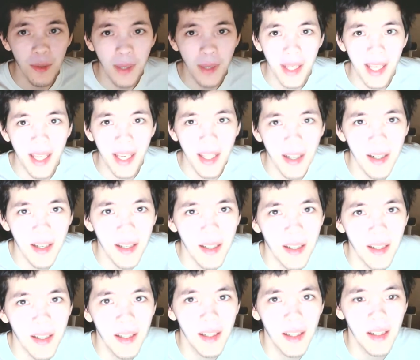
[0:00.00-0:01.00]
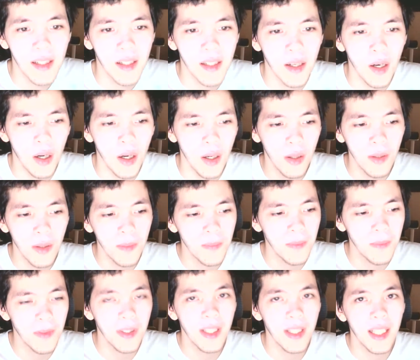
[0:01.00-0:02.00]
it,
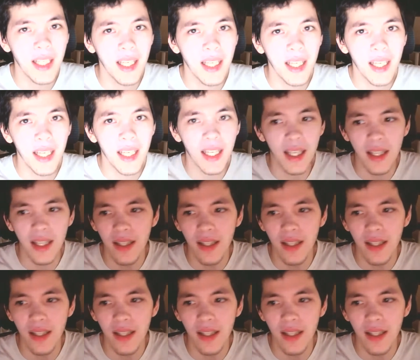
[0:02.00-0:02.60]
hopefully